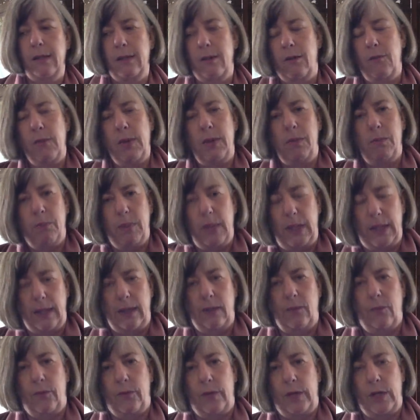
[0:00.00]
and I've been
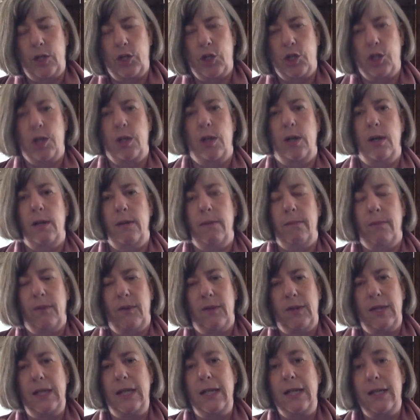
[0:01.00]
picking fresh thyme,
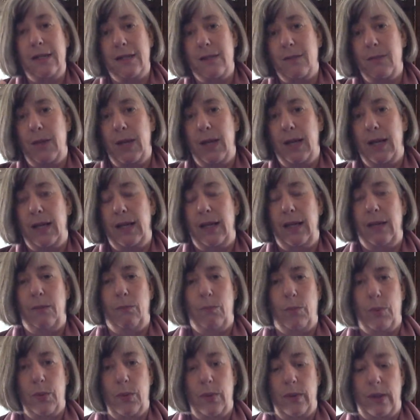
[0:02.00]
sticking some honey,
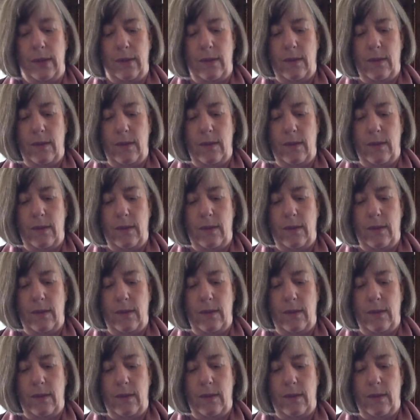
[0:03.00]
and brewing